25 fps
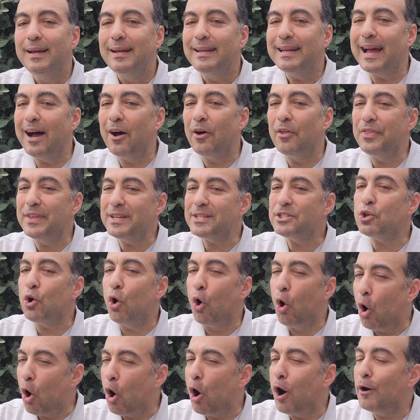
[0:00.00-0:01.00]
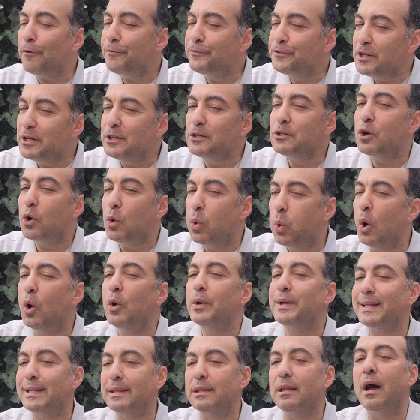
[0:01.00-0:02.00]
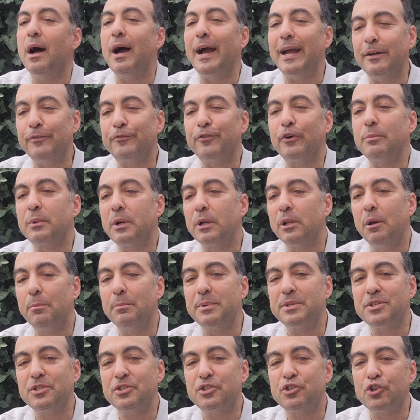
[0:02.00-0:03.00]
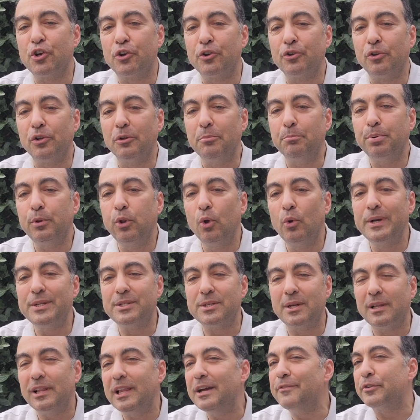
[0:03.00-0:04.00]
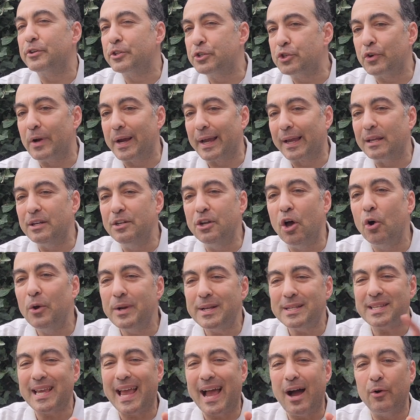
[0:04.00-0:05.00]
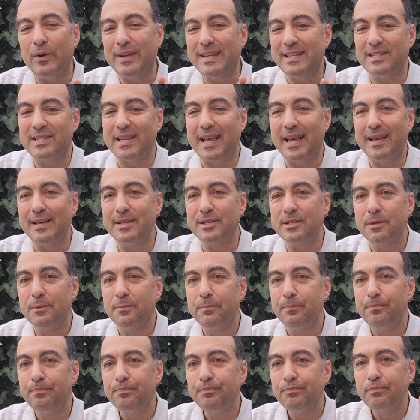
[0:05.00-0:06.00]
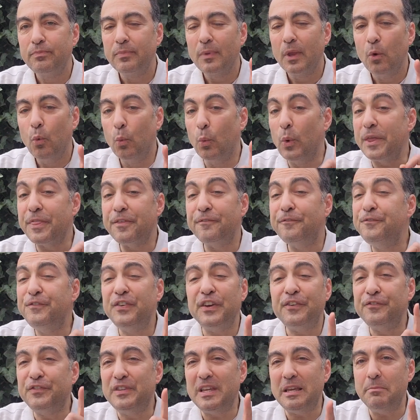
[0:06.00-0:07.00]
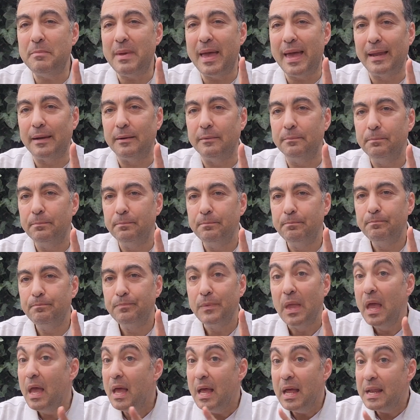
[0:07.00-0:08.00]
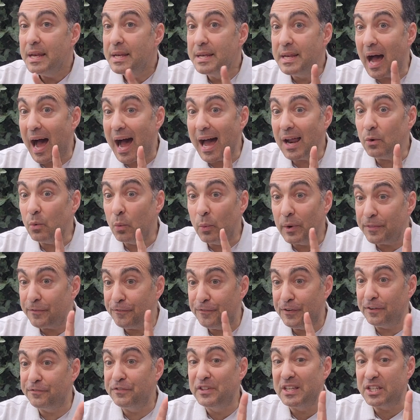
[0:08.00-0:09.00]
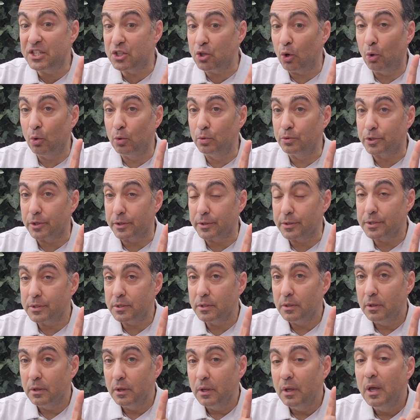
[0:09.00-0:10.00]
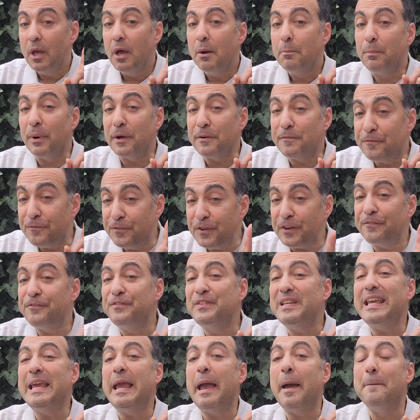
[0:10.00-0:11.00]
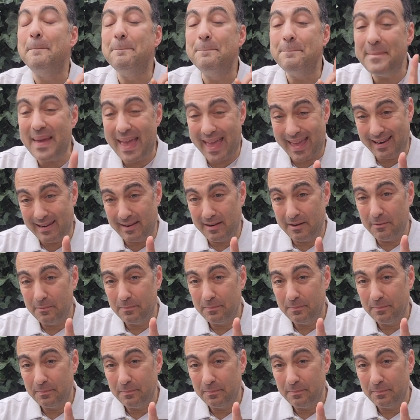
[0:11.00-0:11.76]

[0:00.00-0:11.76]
Now, this often quoted line from Columbus's journal employs a clever trick. Notice how he says, with 50 men. Not with 50 soldiers, but 50 men.